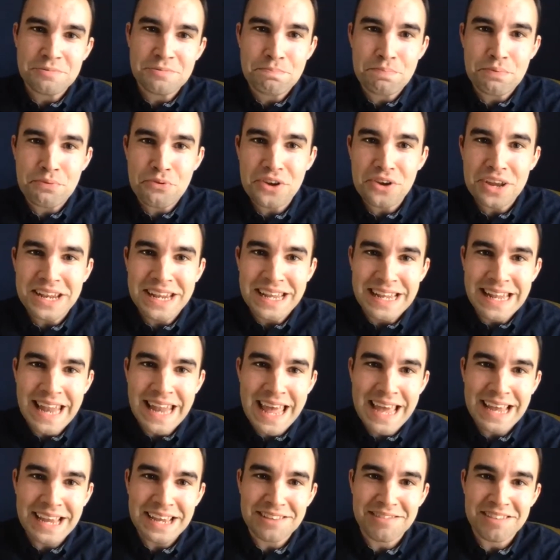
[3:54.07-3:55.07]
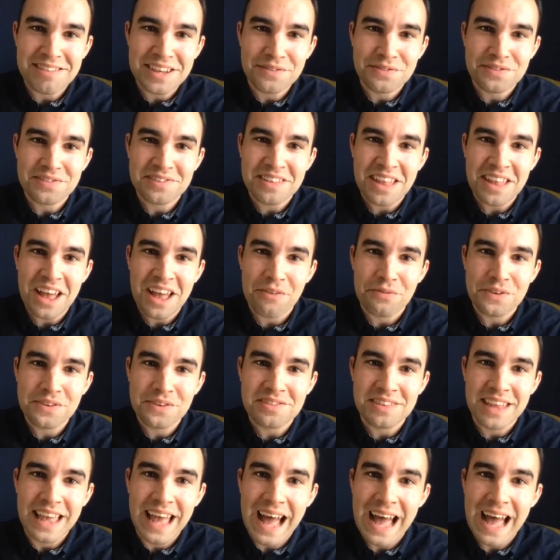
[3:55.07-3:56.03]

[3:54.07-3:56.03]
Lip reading: pretty negative stuff, isn't it?